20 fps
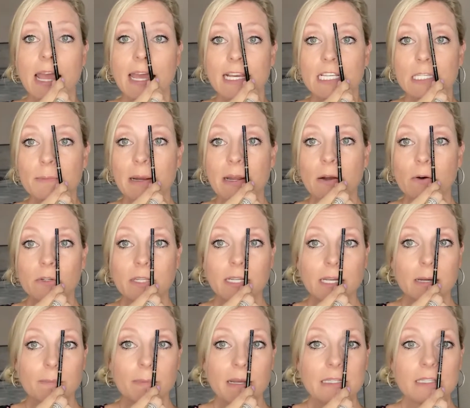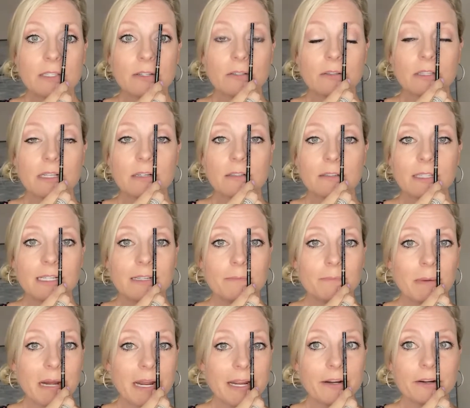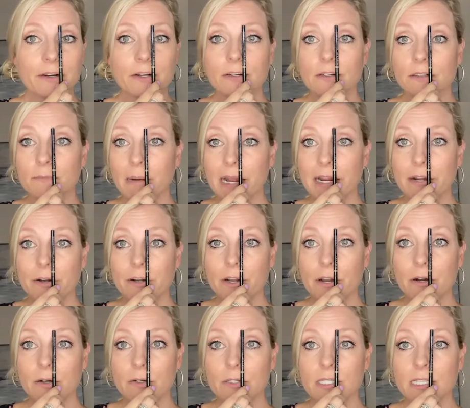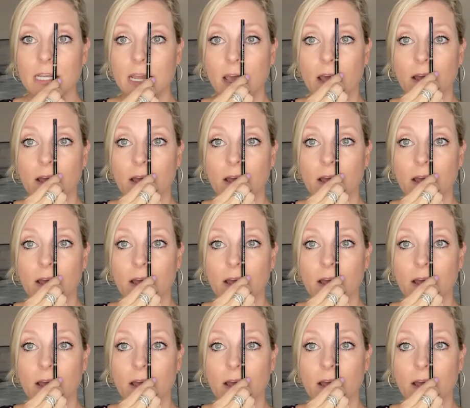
is by holding a pencil literally by your by your nose